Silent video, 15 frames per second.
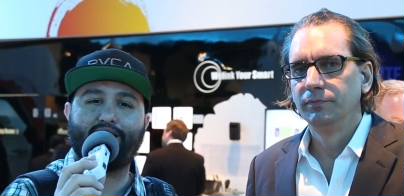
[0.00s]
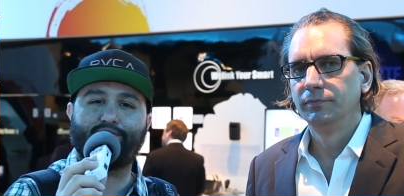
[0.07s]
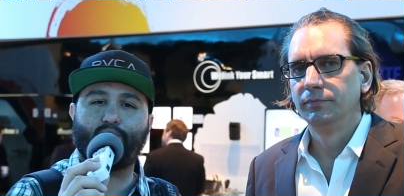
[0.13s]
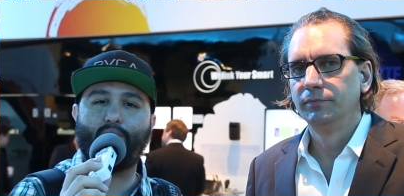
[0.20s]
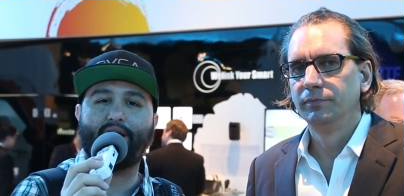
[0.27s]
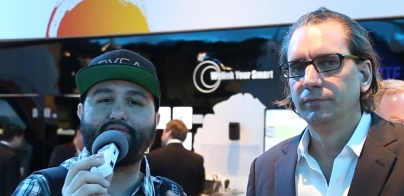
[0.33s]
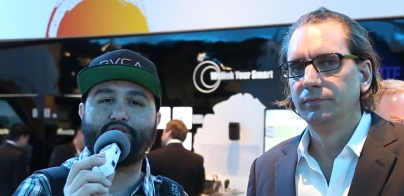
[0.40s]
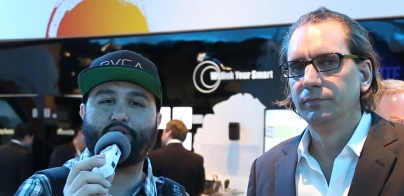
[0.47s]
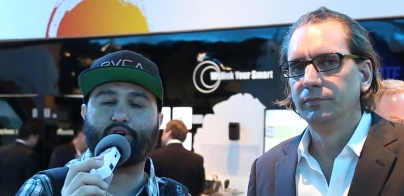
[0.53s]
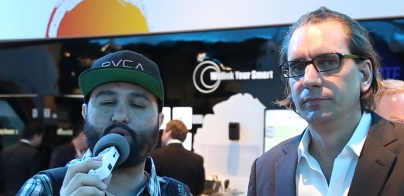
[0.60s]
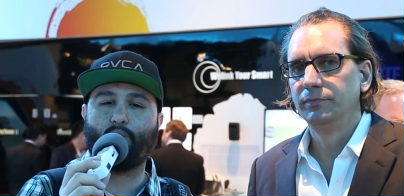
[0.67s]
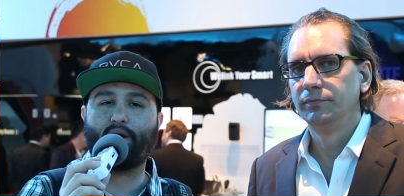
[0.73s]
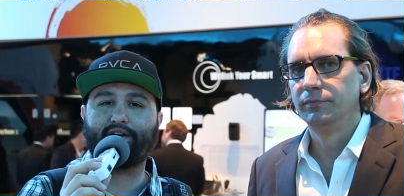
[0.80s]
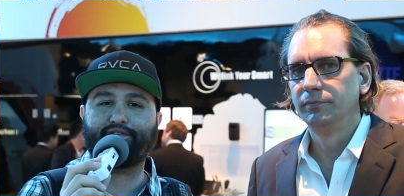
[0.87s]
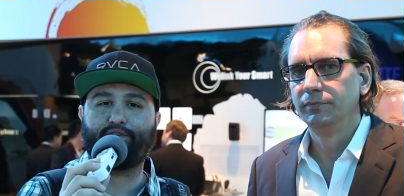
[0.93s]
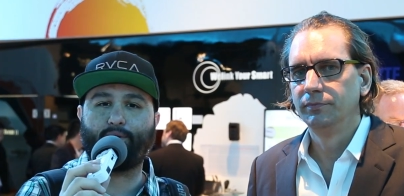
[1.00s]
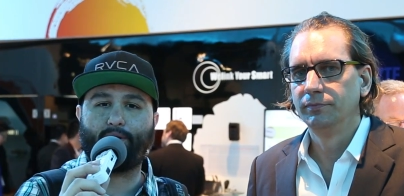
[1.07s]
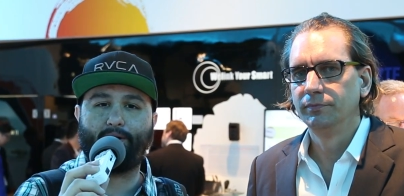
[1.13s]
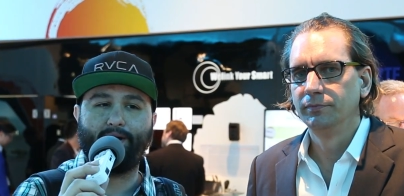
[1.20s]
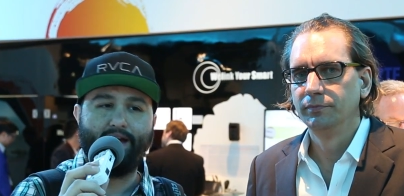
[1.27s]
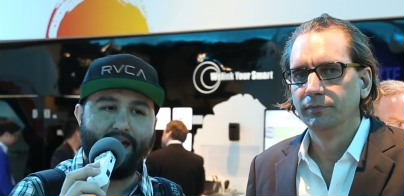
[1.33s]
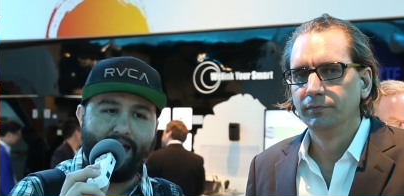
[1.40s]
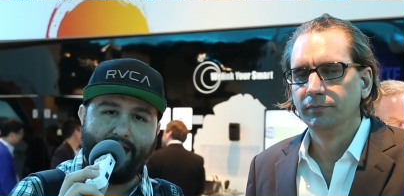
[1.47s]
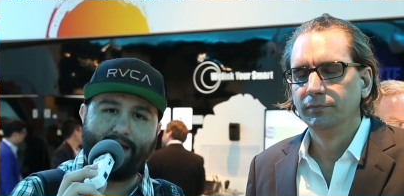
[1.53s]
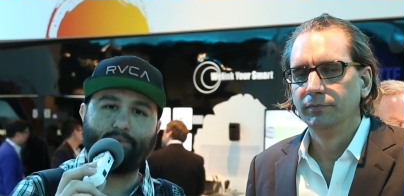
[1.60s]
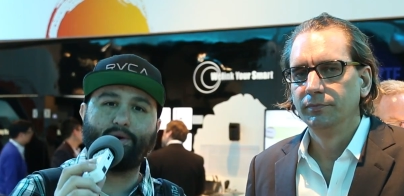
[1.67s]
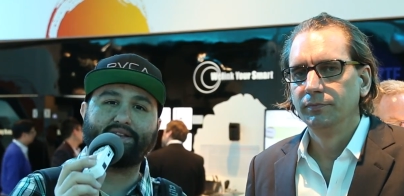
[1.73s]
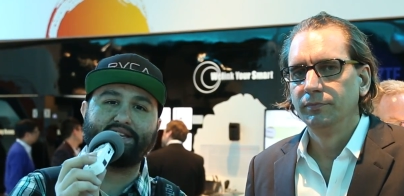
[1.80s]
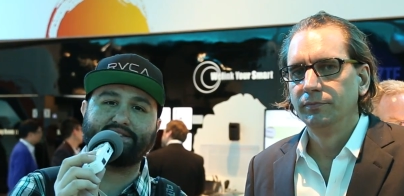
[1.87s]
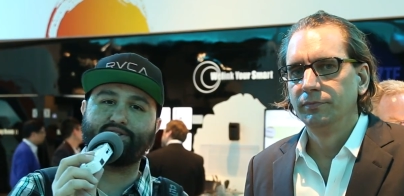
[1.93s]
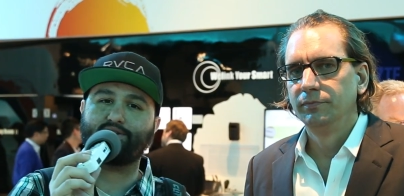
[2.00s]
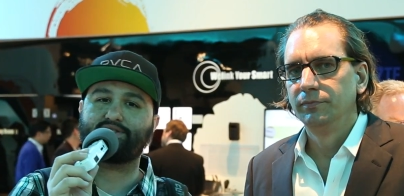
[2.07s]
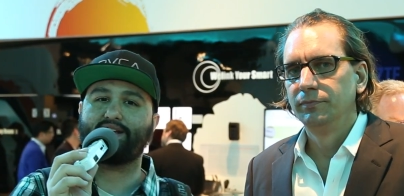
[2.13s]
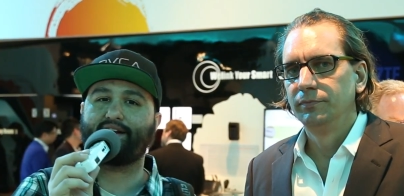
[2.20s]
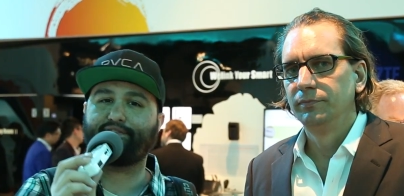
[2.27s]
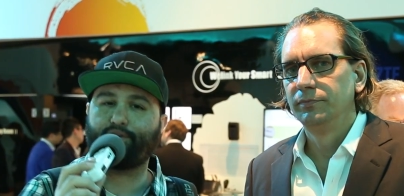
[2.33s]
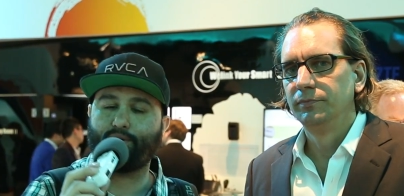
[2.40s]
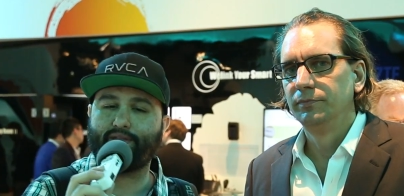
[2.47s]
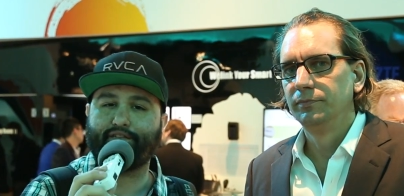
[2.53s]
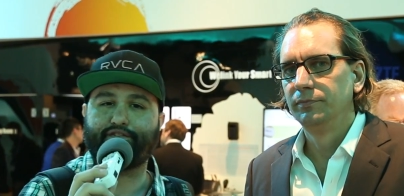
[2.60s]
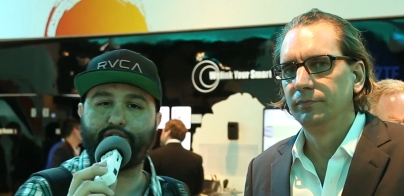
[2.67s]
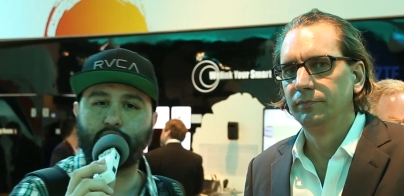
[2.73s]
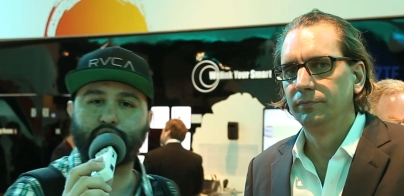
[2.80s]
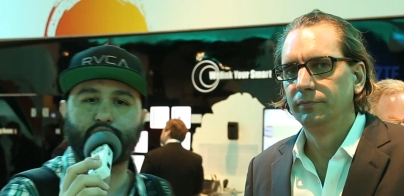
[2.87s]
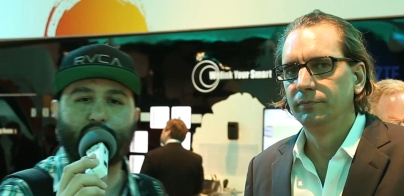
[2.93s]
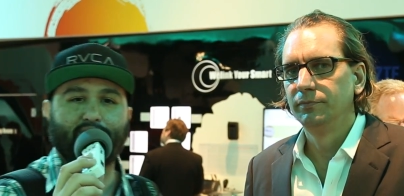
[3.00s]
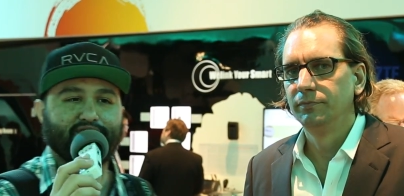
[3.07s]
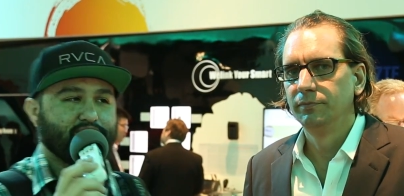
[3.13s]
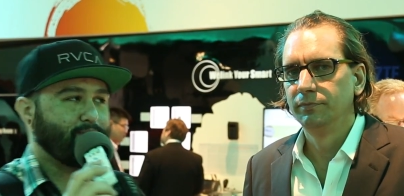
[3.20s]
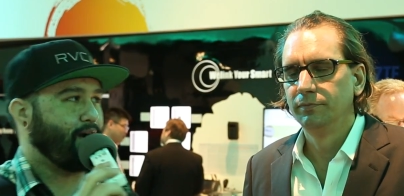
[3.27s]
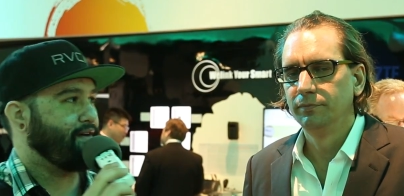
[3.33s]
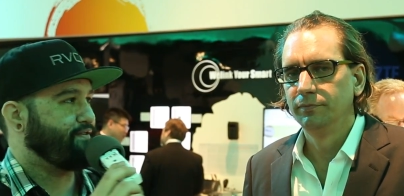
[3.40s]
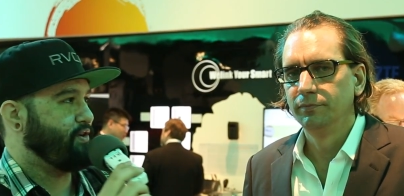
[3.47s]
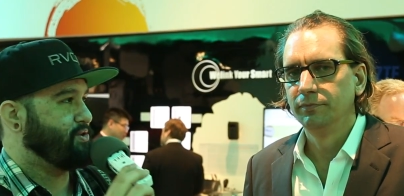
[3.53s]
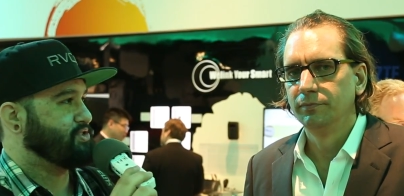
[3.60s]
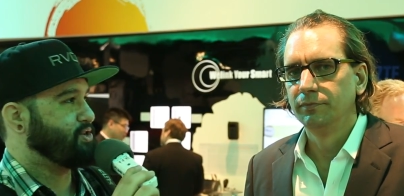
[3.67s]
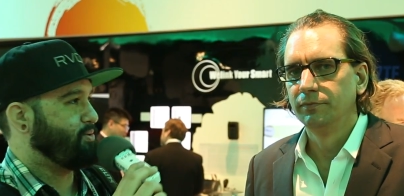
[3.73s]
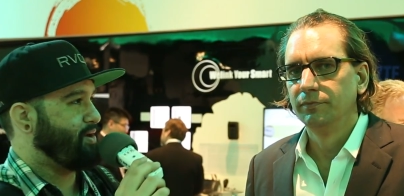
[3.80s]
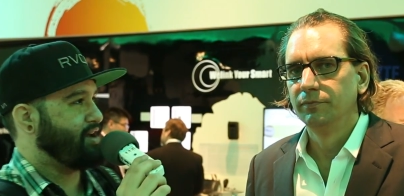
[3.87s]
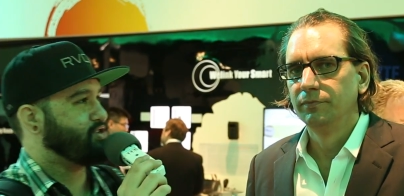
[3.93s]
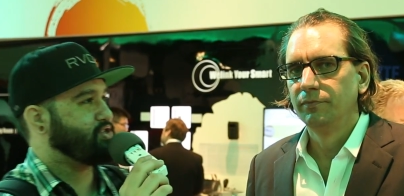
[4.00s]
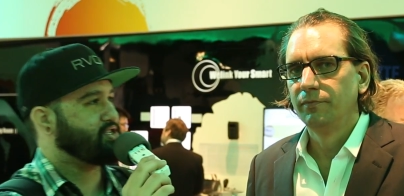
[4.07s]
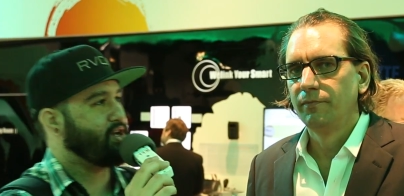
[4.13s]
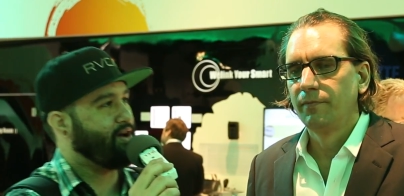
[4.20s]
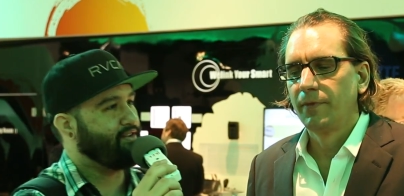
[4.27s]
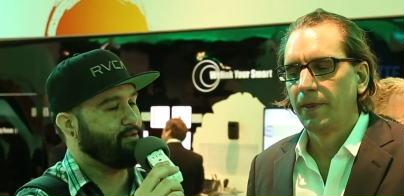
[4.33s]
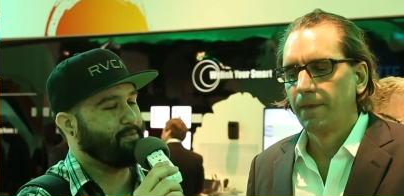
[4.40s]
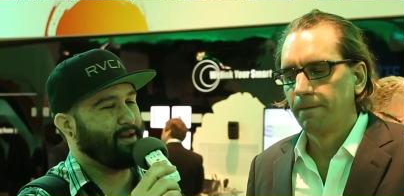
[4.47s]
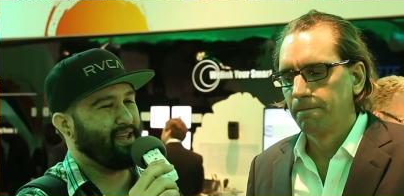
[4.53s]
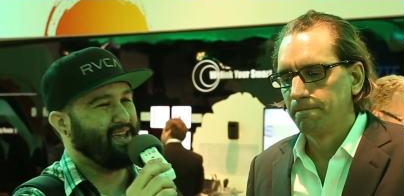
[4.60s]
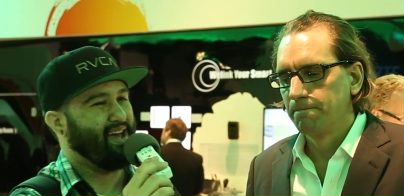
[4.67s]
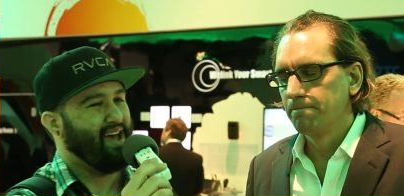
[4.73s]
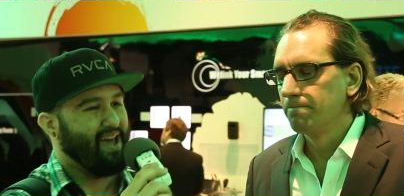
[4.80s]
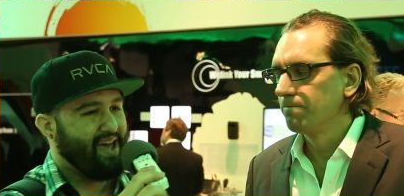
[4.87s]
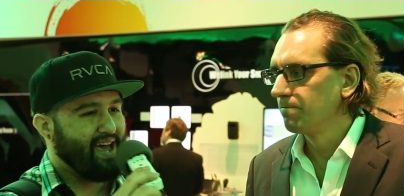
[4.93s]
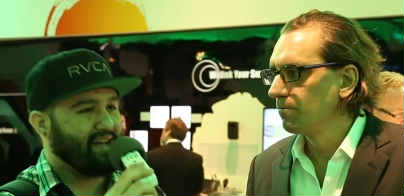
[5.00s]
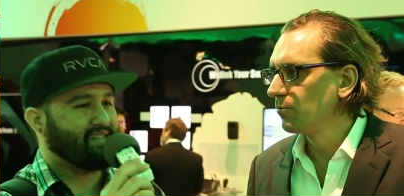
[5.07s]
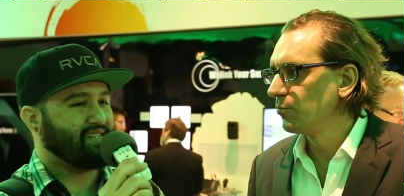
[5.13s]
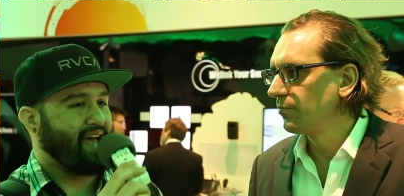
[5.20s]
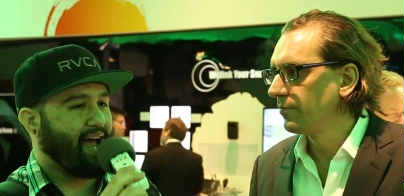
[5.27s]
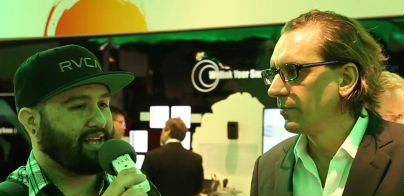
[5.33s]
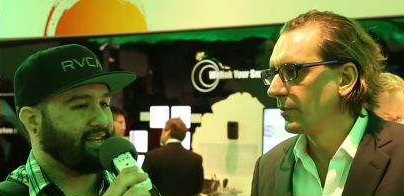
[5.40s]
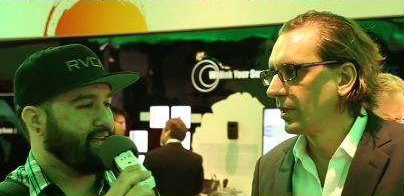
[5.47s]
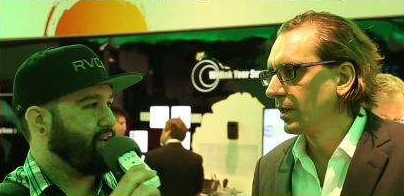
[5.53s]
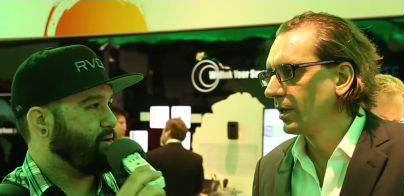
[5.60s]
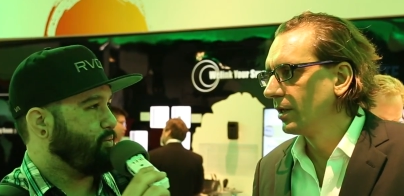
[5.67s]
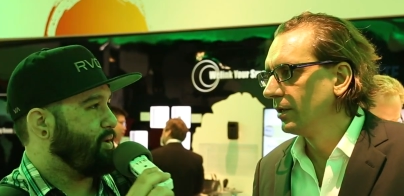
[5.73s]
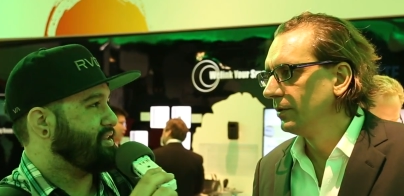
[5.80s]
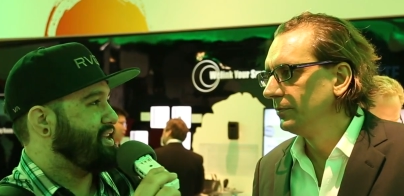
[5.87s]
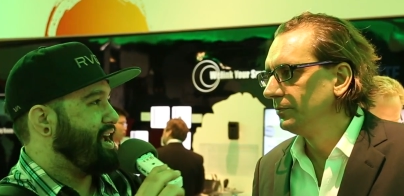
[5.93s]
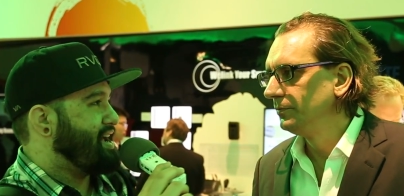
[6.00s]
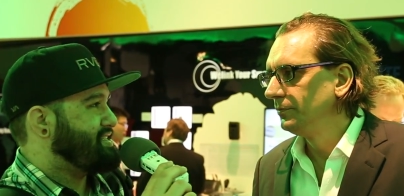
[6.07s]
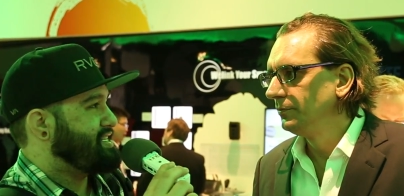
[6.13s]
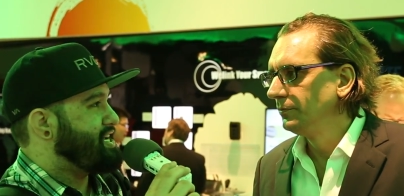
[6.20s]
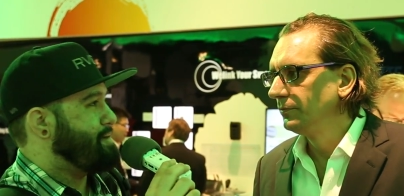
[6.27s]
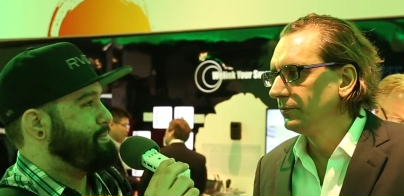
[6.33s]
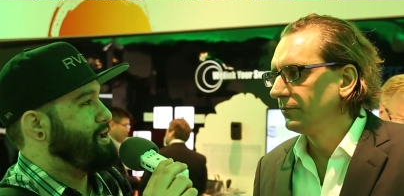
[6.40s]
Speaker 1: of what they're going for and what this looks like for the future of smartphones. So why don't you tell everybody exactly what the idea